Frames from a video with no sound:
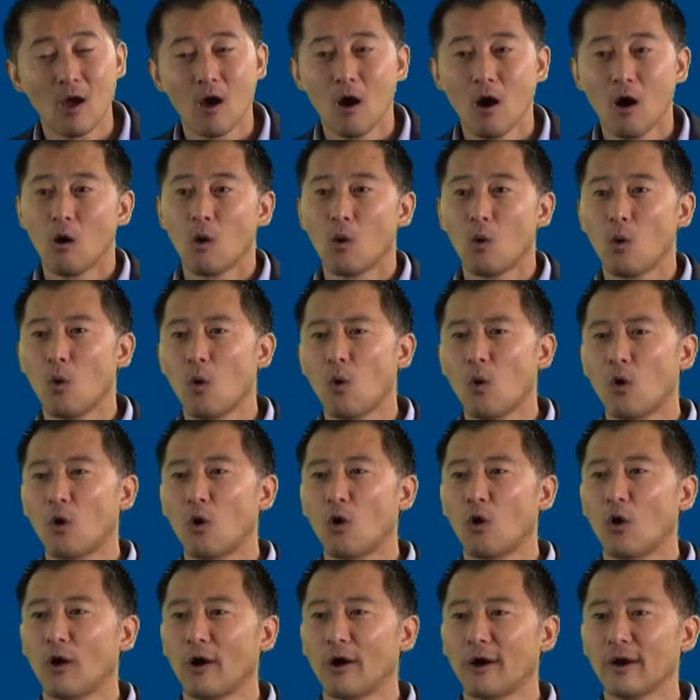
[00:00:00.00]

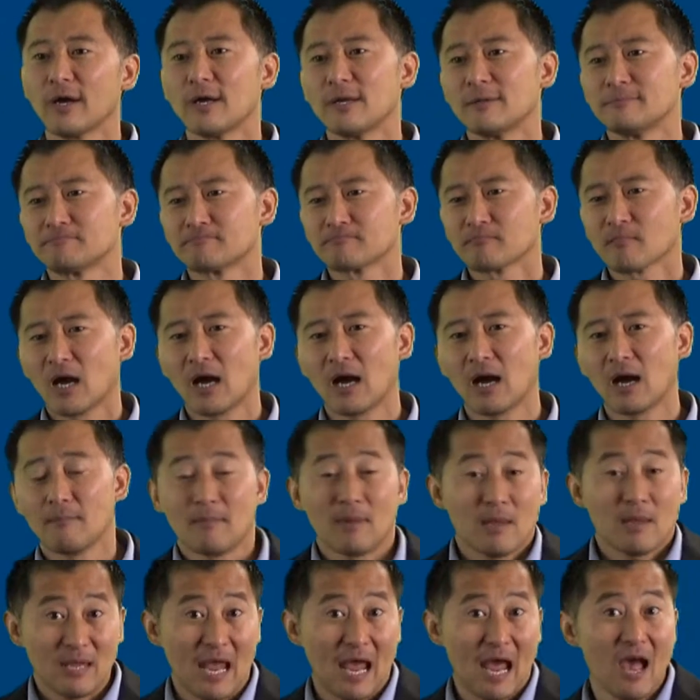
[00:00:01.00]
or
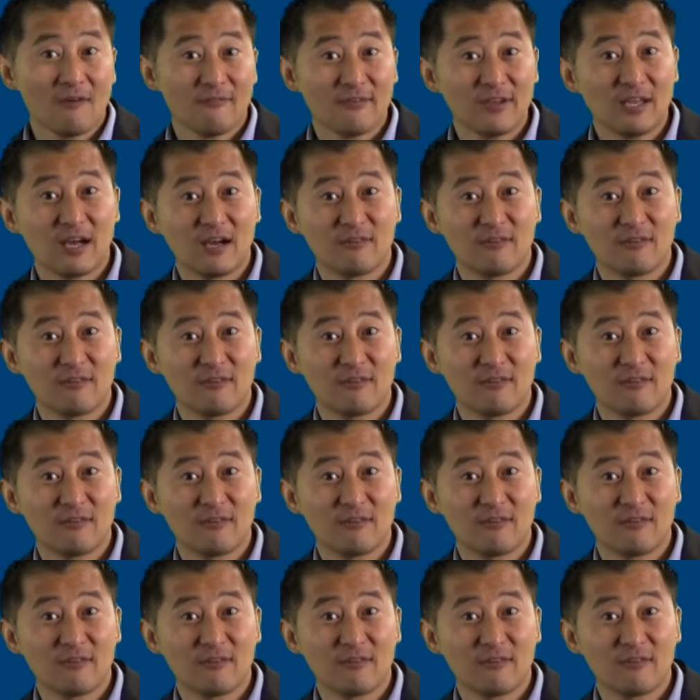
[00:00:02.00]
maybe having a